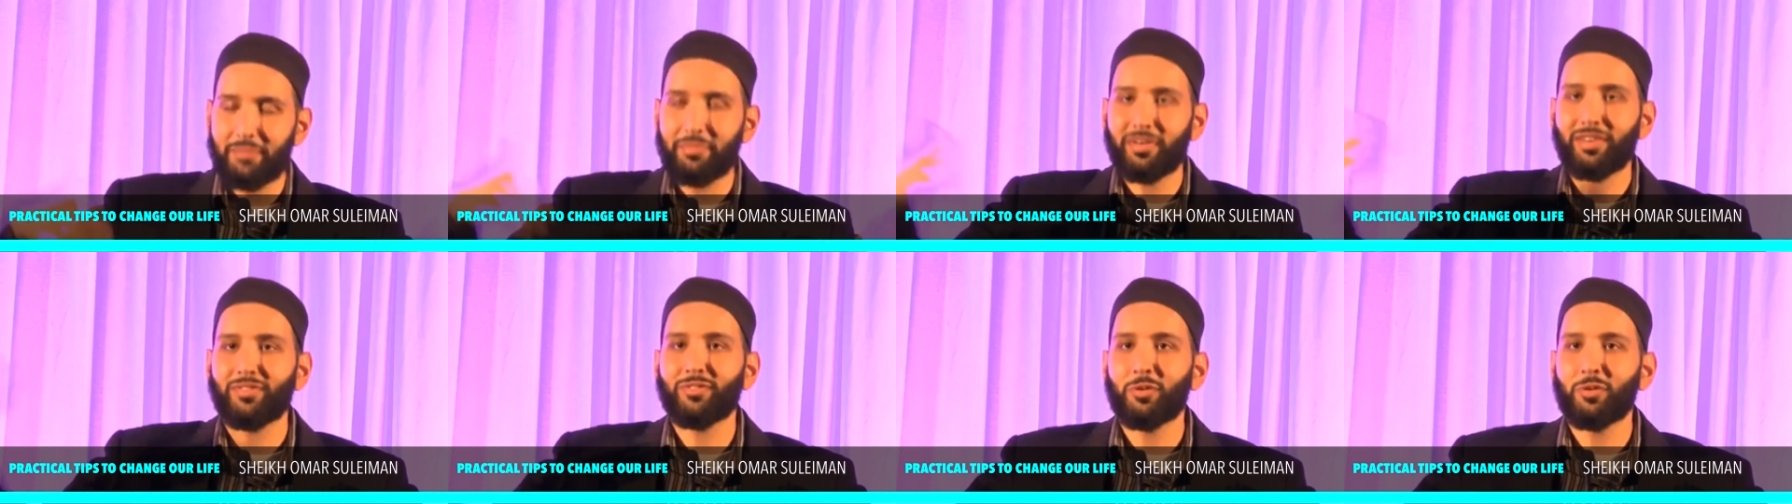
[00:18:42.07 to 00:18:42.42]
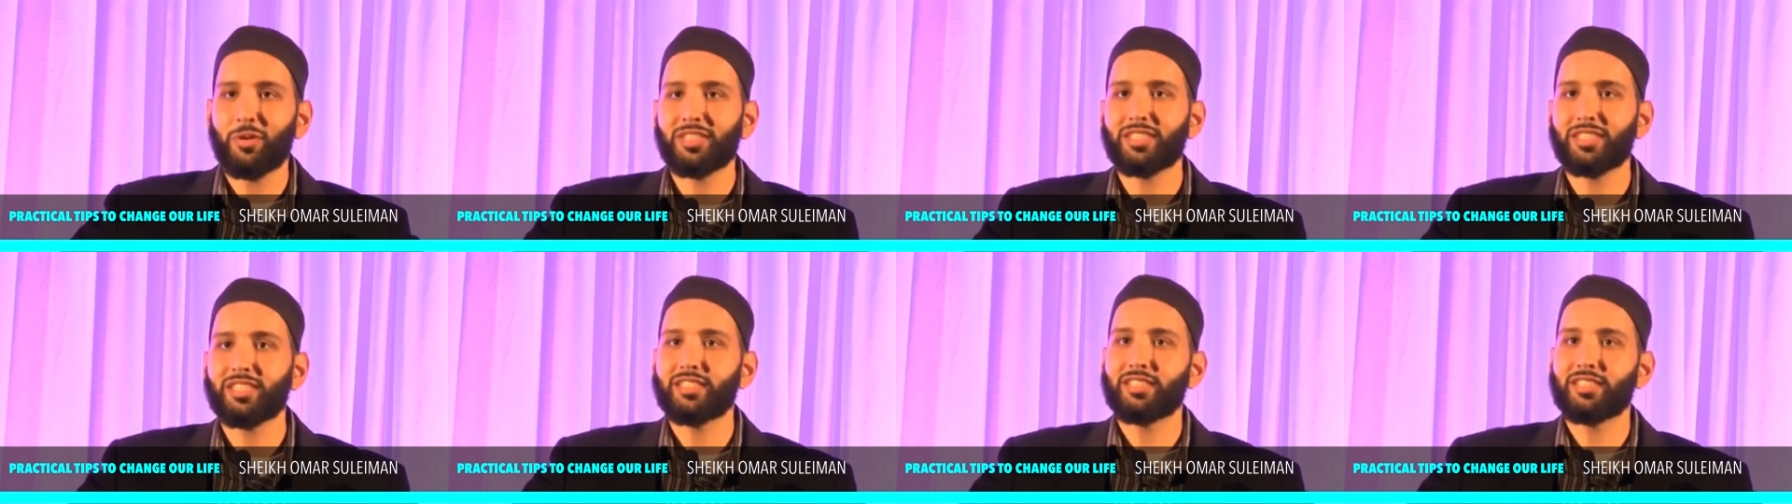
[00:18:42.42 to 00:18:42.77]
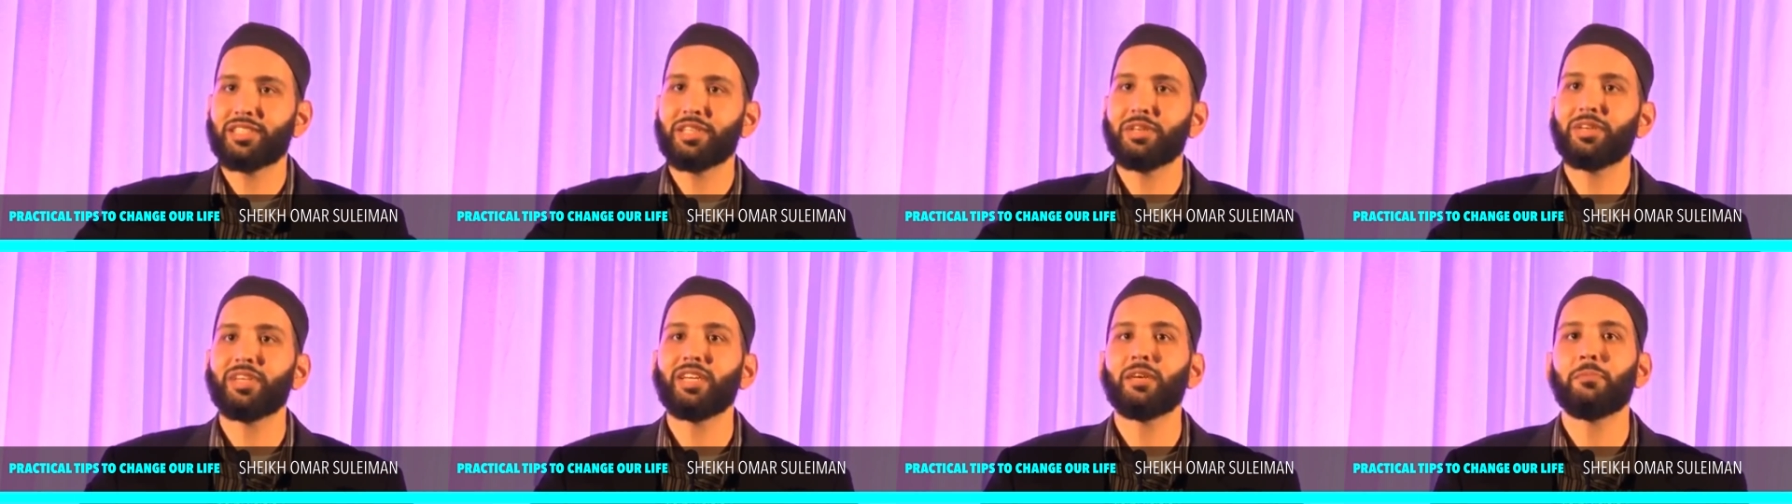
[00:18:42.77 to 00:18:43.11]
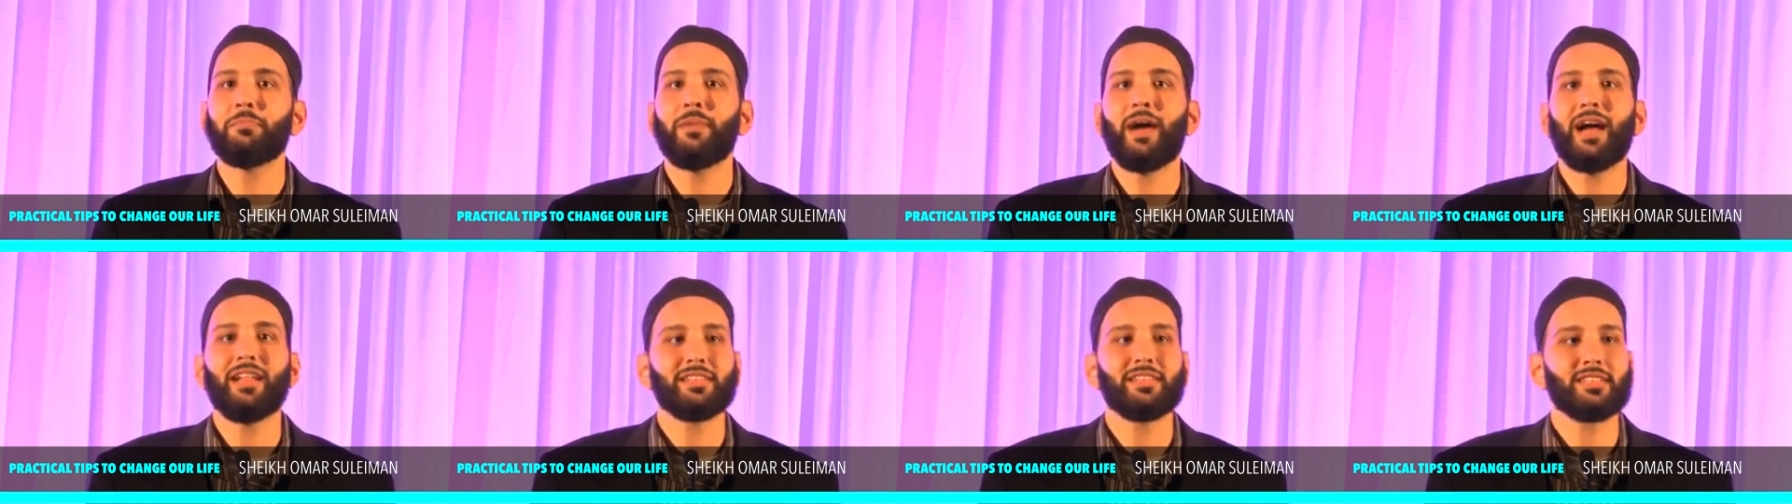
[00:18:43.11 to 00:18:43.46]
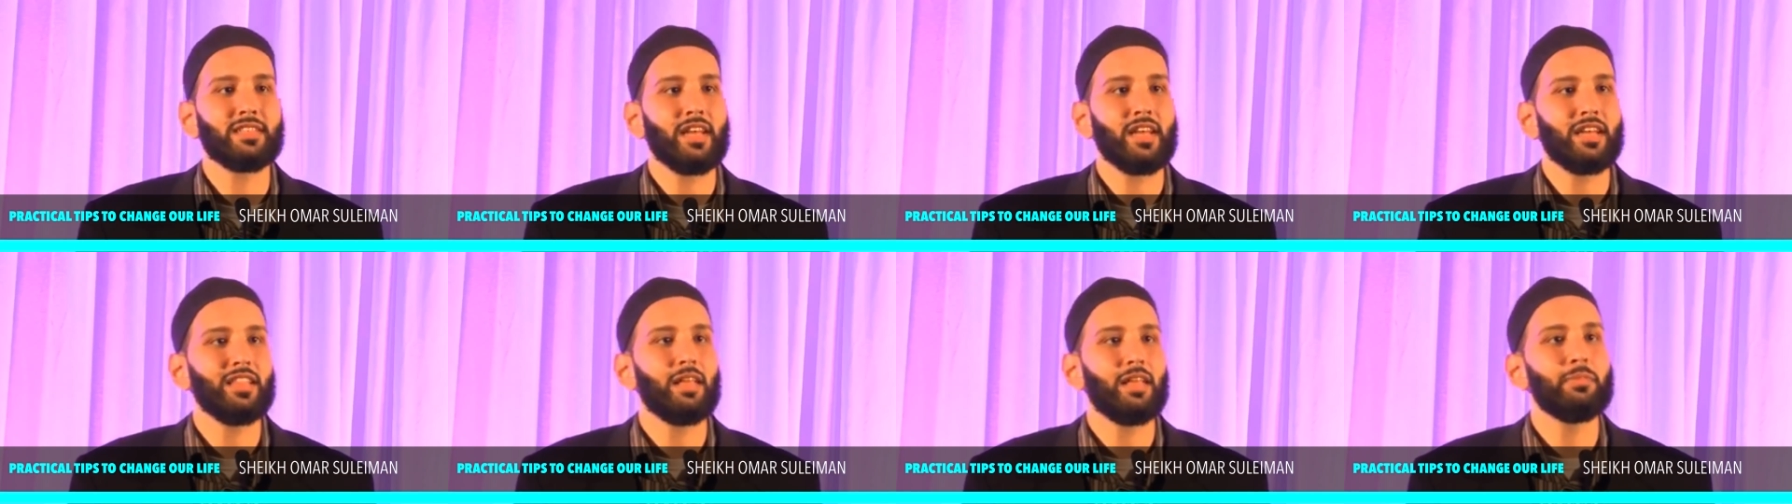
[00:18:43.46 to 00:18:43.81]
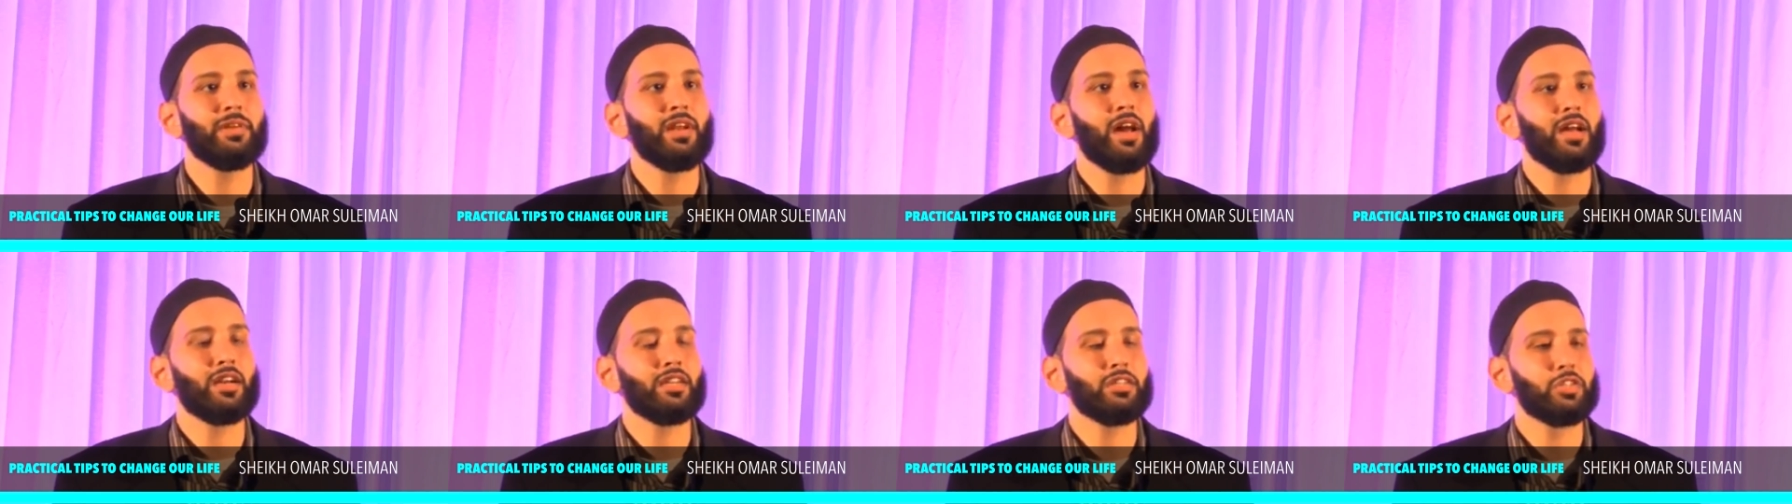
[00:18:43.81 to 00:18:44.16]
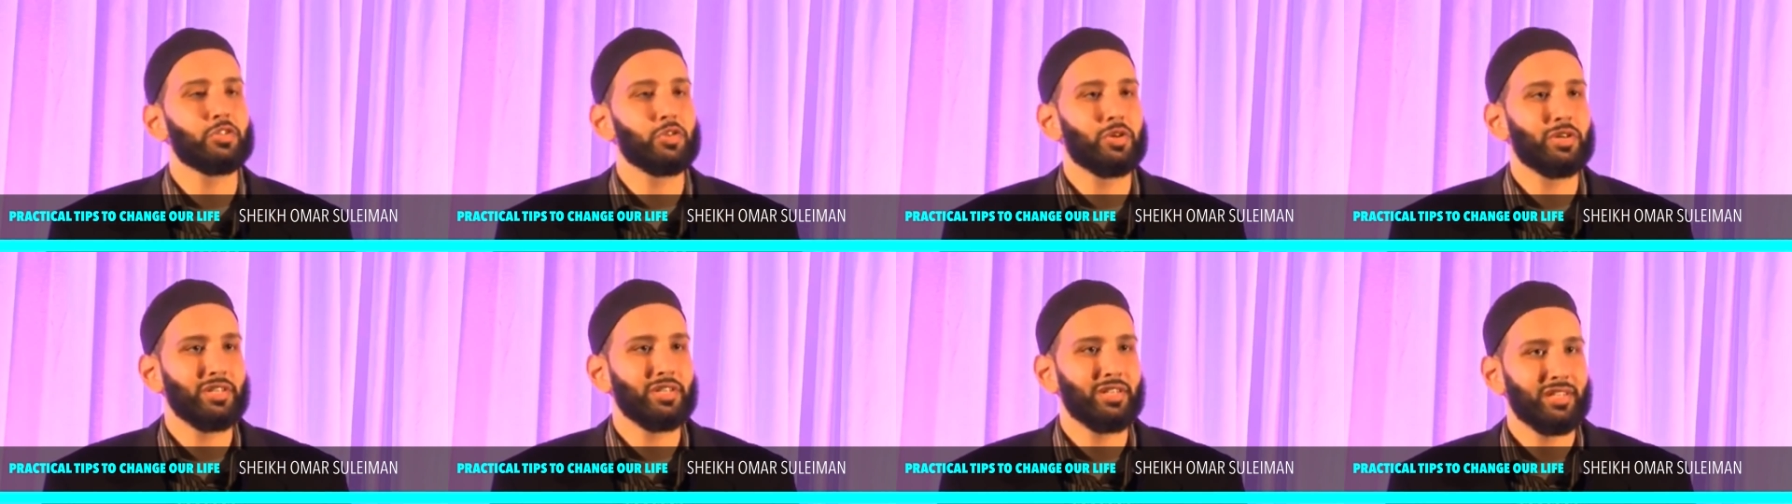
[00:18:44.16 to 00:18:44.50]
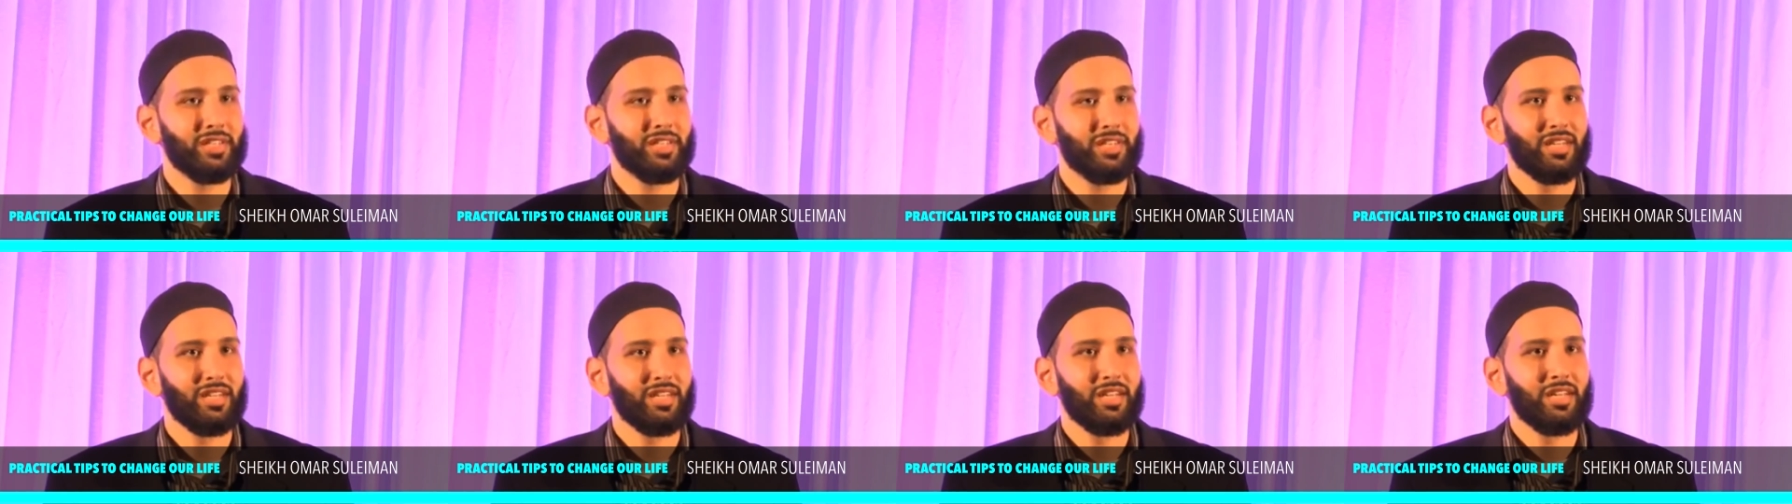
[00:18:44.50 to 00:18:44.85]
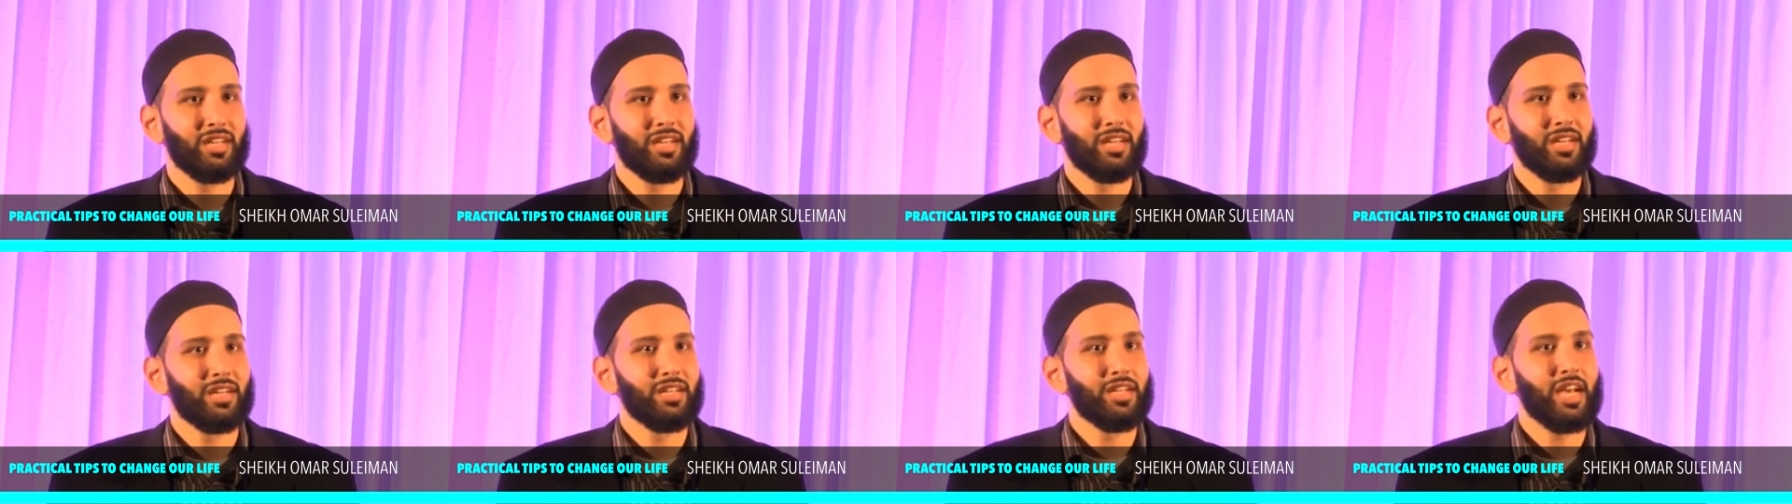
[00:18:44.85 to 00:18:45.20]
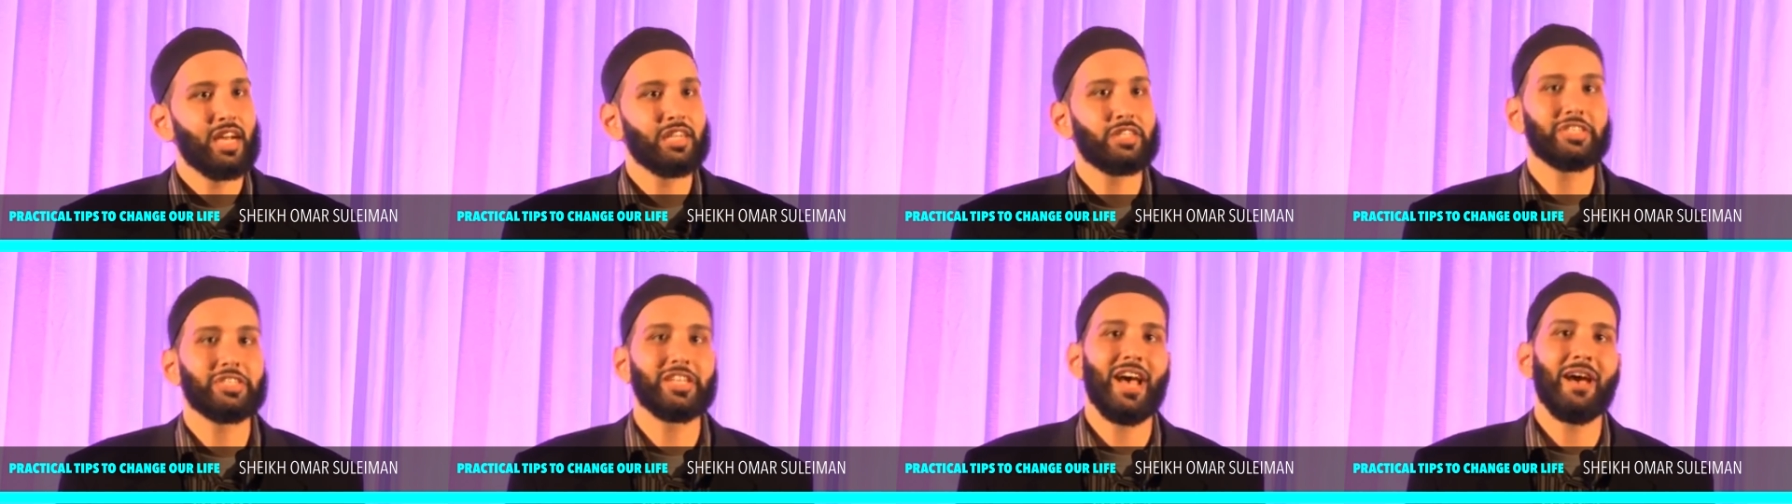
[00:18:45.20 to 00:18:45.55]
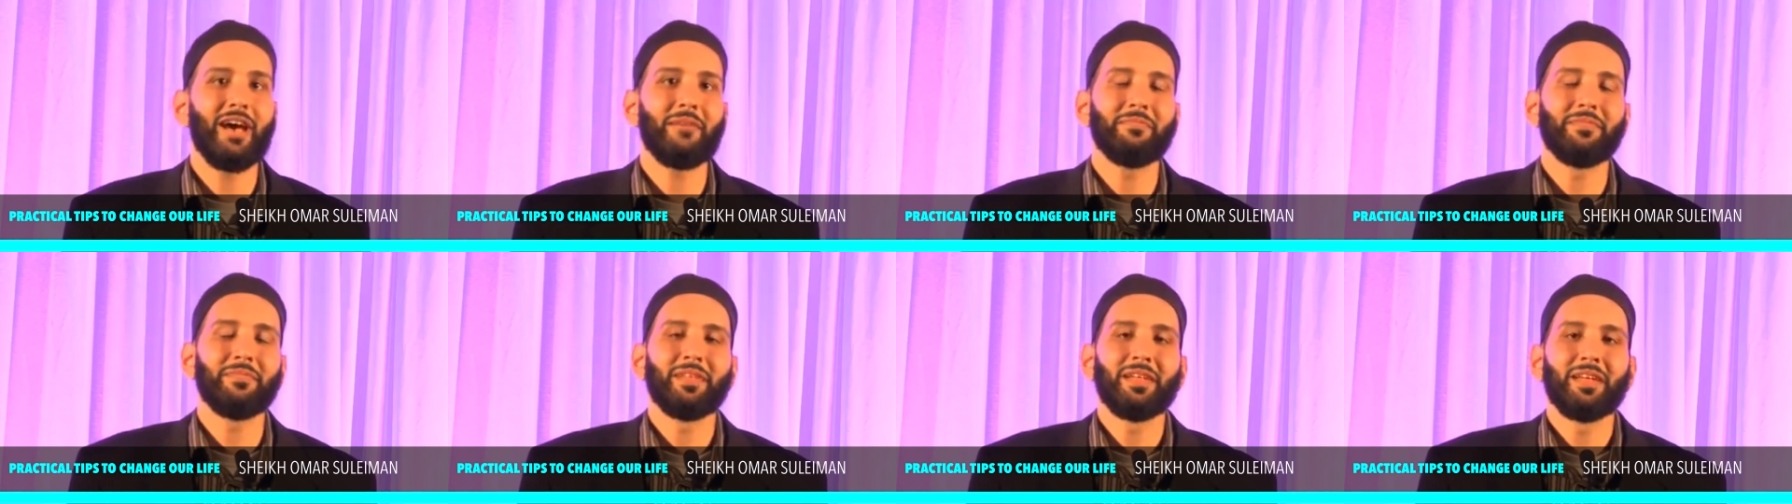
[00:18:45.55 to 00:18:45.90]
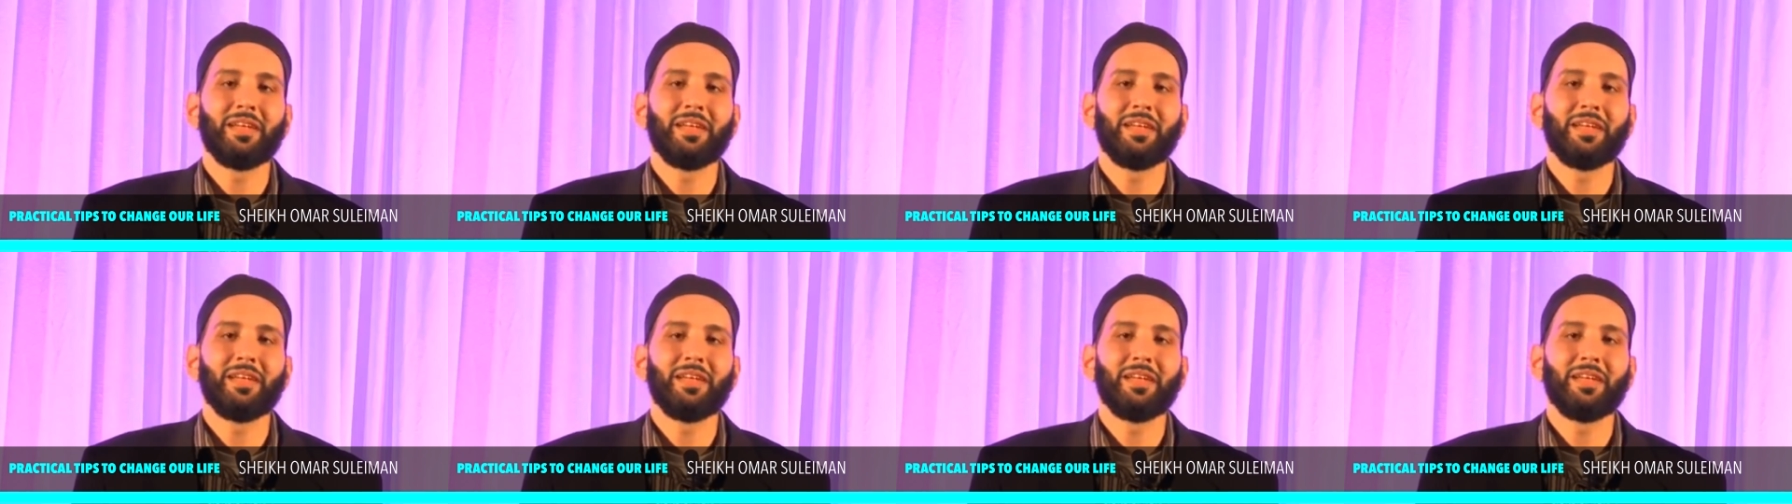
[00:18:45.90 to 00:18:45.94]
but of course it's Syria, Palestine, Lebanon, and Jordan. Asham.